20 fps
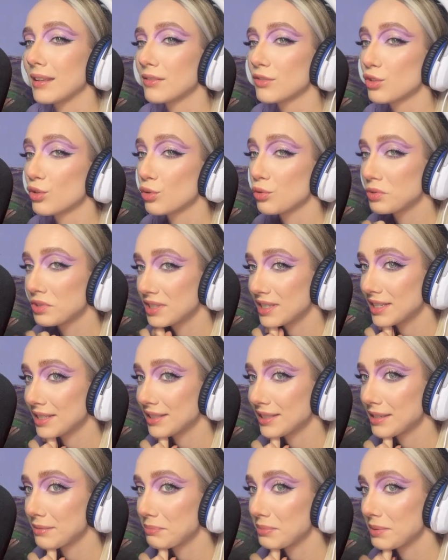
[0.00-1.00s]

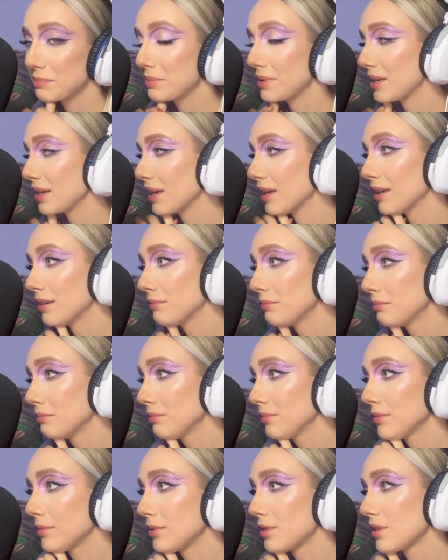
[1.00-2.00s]
choosing the ppm,
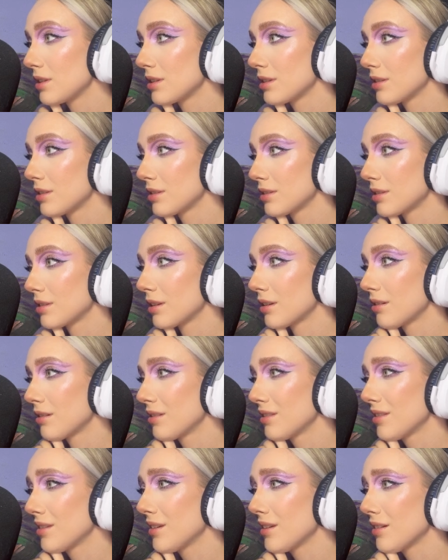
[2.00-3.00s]
which is, I
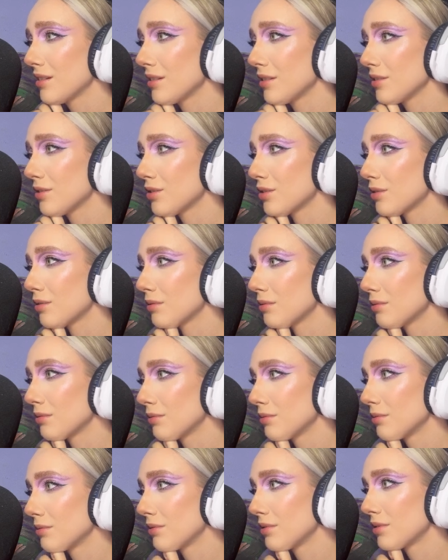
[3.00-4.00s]
think I
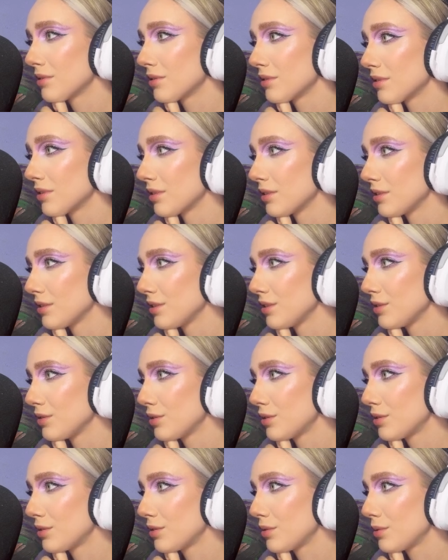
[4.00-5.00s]
chose
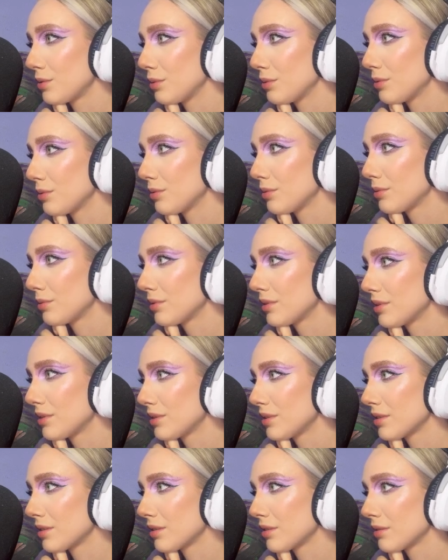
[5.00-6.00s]
92
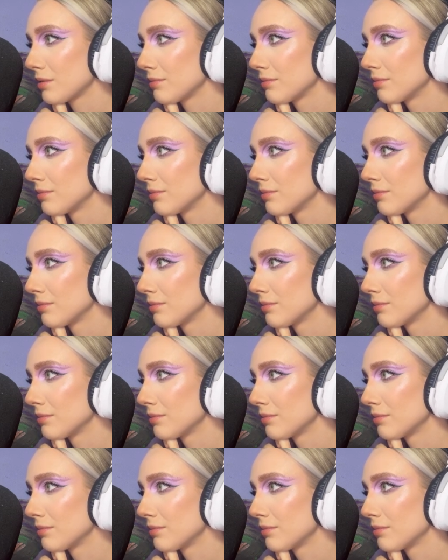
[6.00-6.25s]
this time.